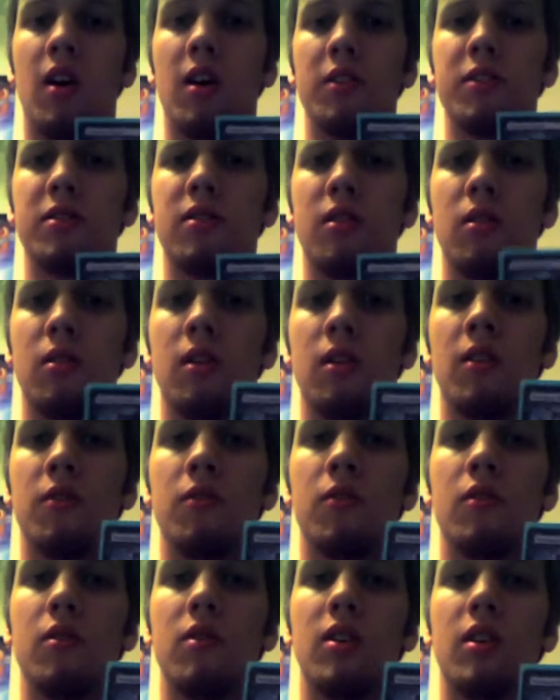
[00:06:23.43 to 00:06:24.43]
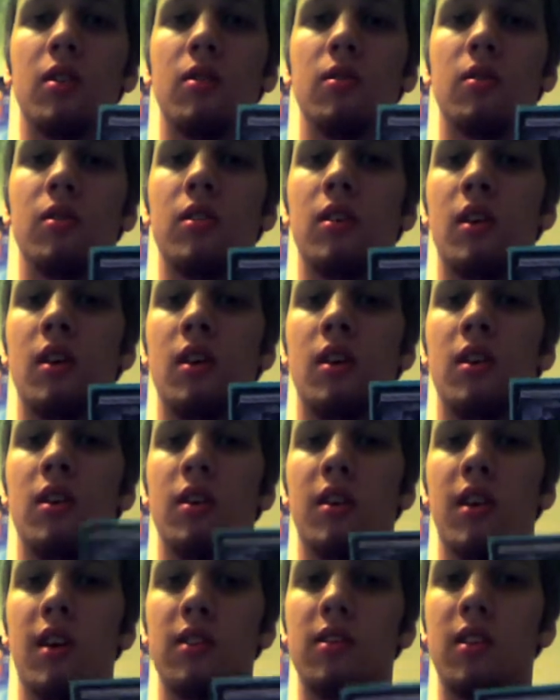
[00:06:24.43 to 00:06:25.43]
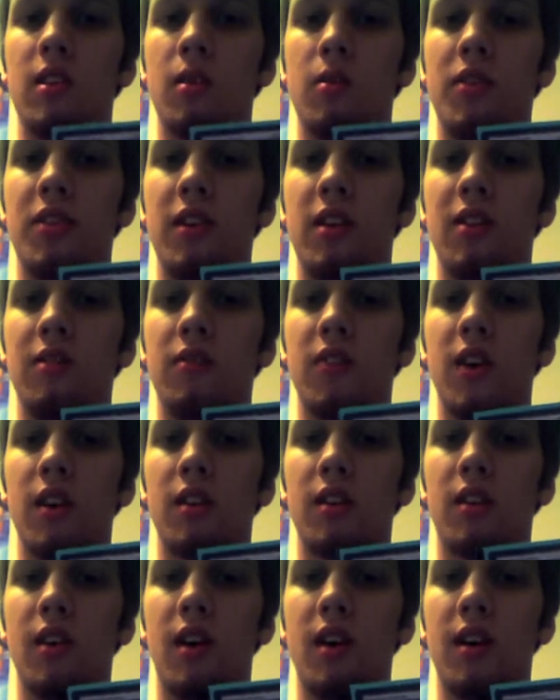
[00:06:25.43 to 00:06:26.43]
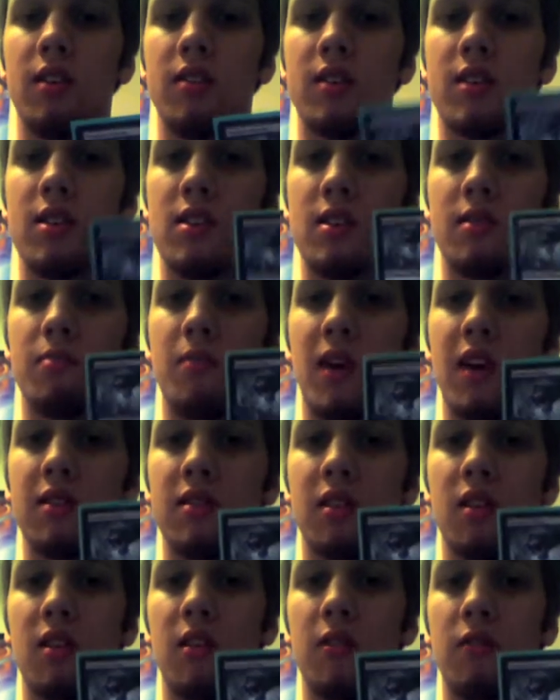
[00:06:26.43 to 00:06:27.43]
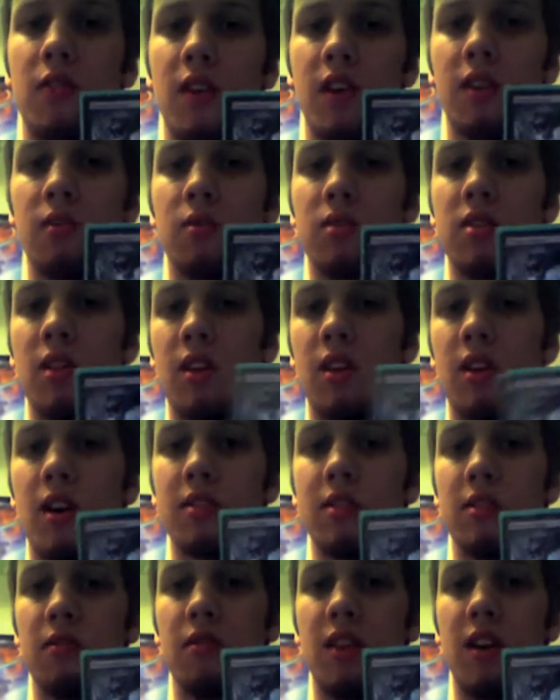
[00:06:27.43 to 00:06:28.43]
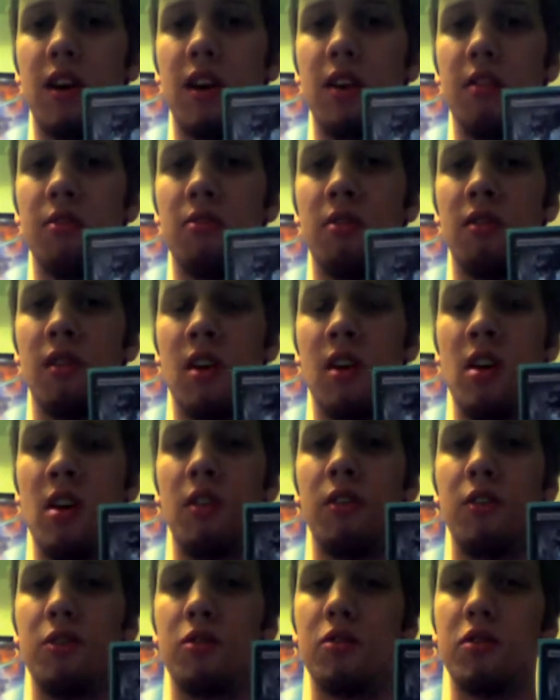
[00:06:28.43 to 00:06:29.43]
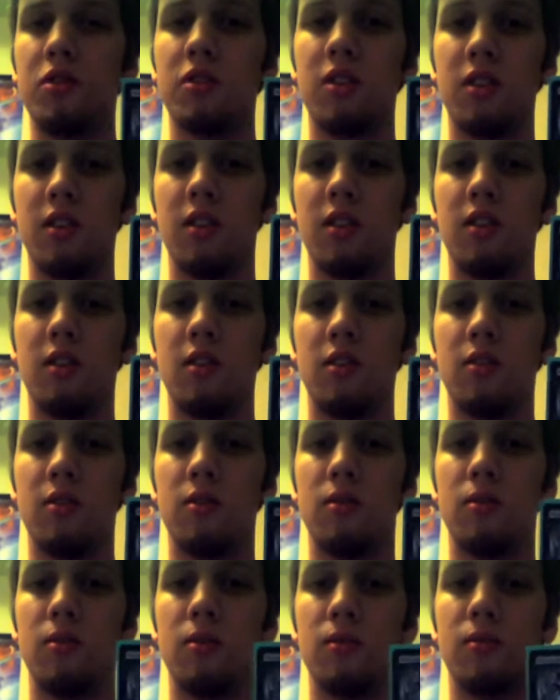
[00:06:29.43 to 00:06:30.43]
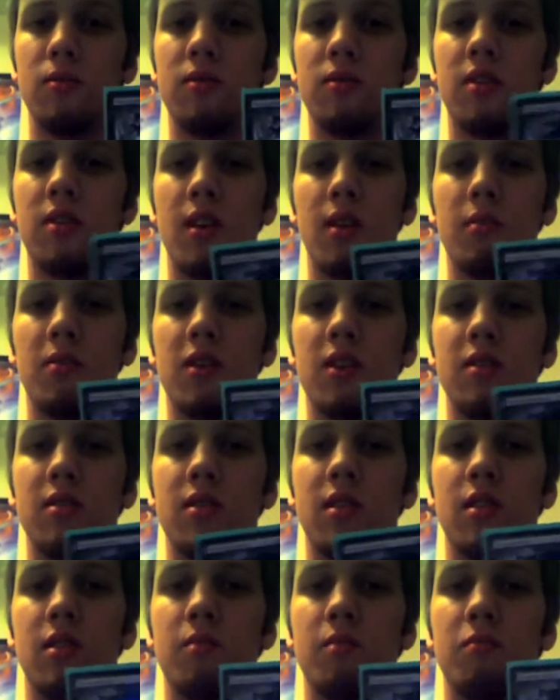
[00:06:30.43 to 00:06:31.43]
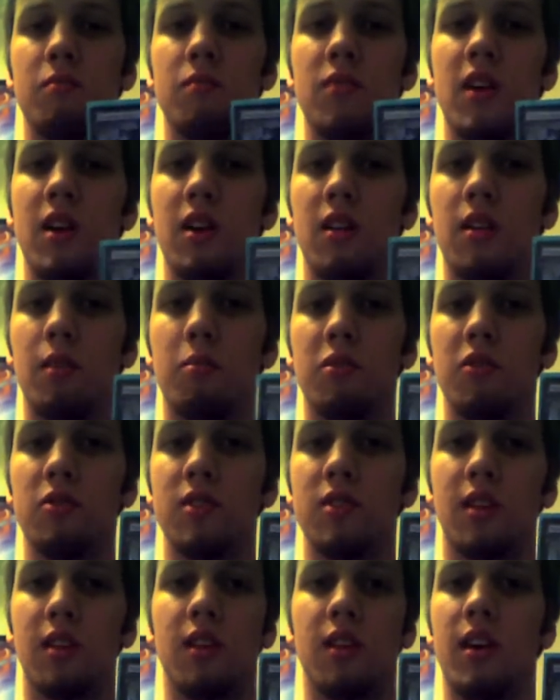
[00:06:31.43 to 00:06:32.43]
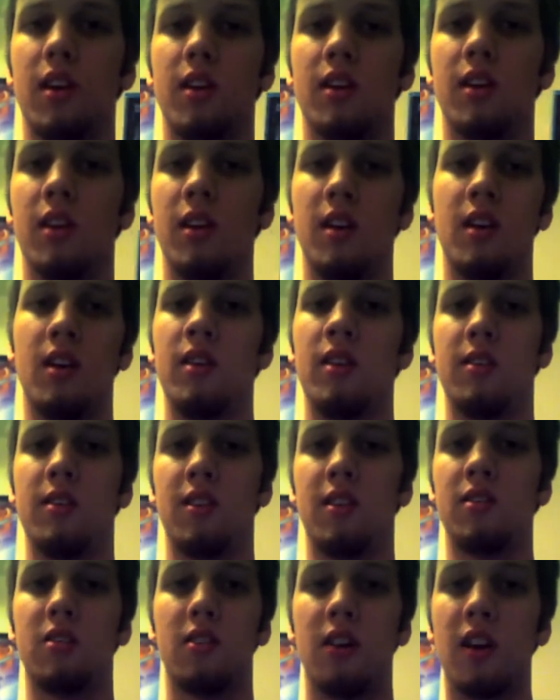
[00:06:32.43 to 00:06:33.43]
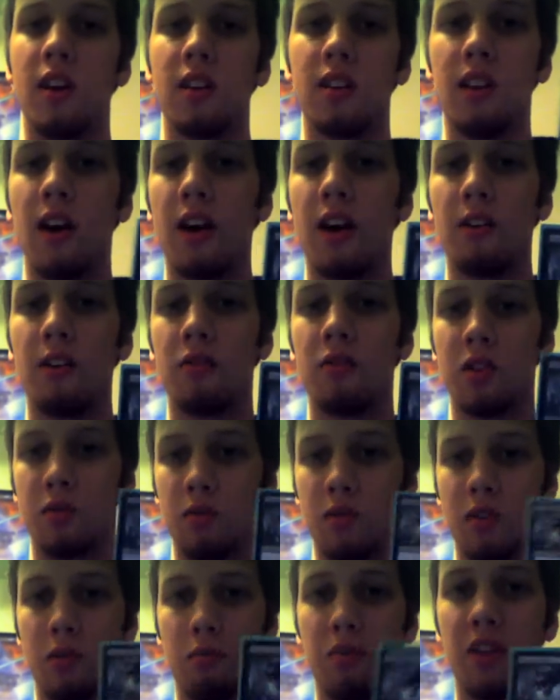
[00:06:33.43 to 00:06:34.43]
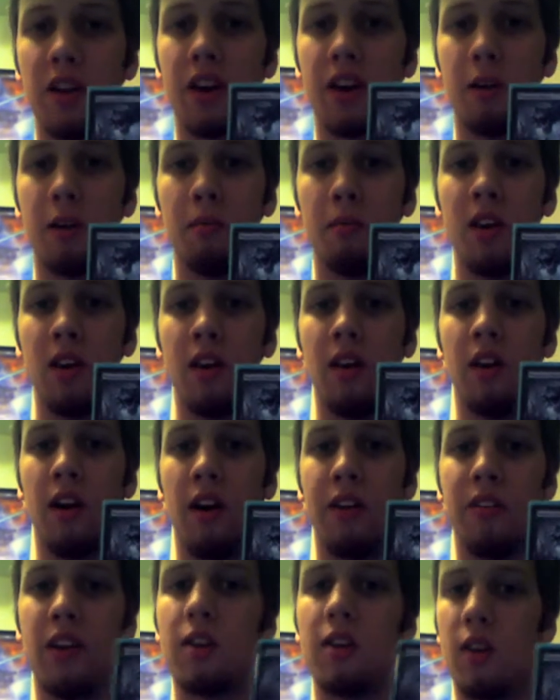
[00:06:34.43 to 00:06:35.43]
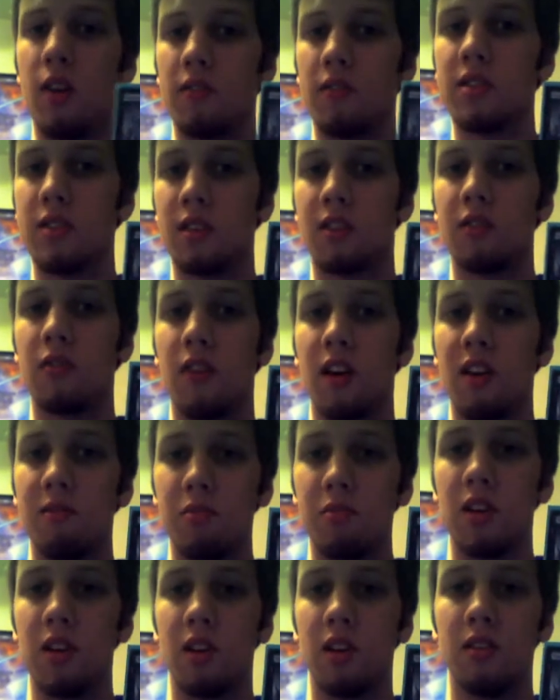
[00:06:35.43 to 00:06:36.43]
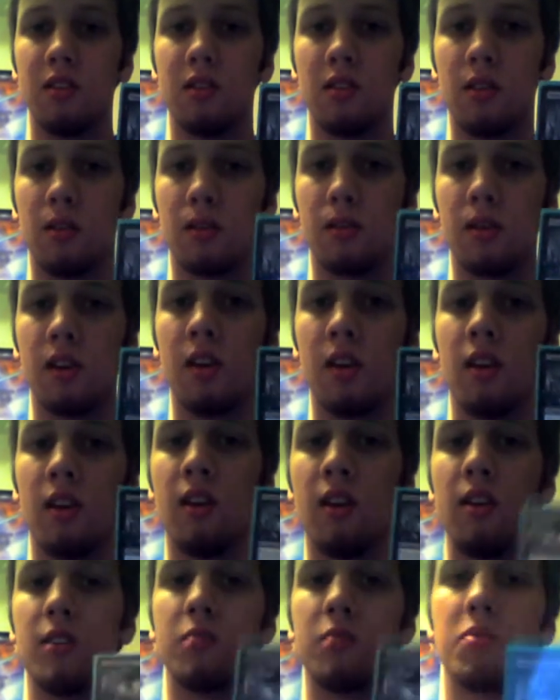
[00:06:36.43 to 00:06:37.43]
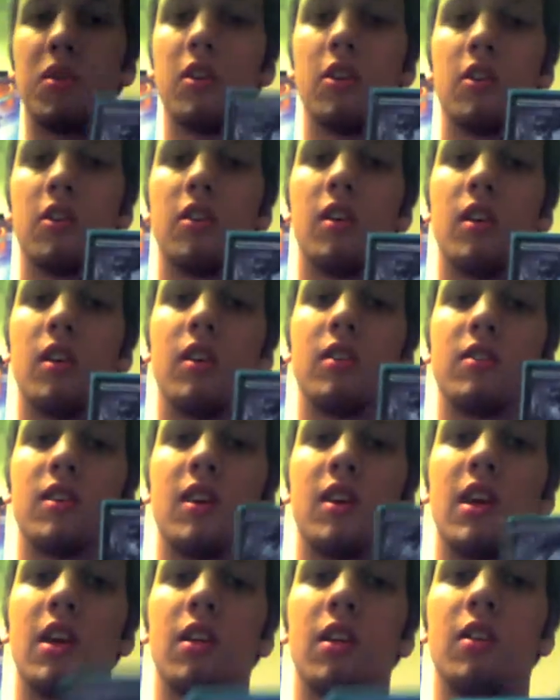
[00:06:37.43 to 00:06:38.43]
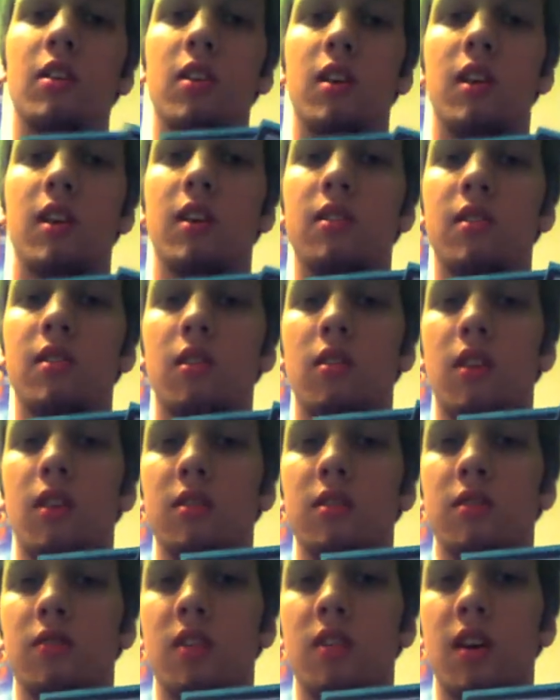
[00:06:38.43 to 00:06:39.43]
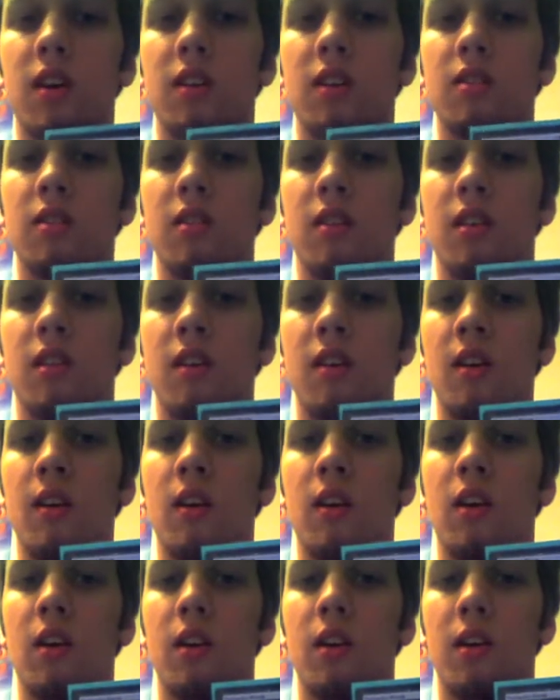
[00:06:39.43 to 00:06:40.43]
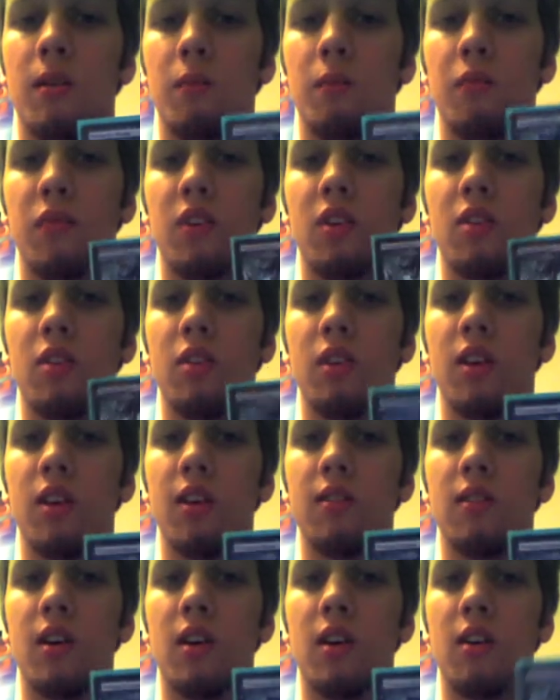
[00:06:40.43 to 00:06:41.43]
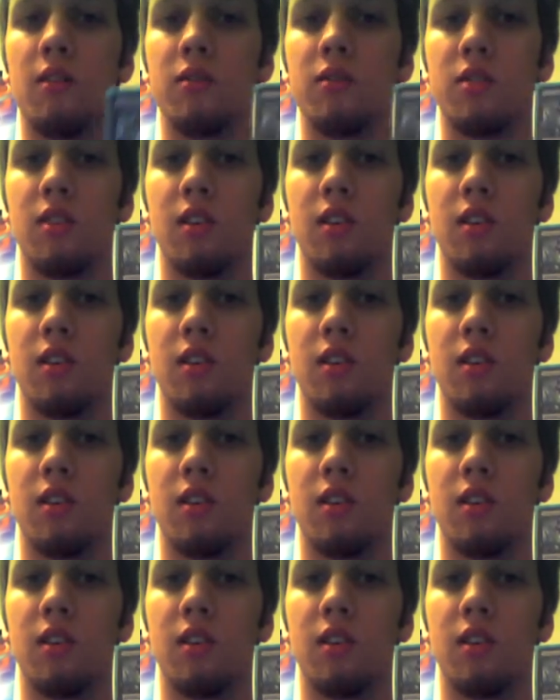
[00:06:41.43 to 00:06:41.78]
Also, if you don't get there with the Infect guys, this Massacre effect with the loss of life, usually you slam this and they end up losing like 6 or 8 life just when you play them, and then you have a 6/5 beater. So he's pretty good. He's killer against aggressive decks. Good against elves.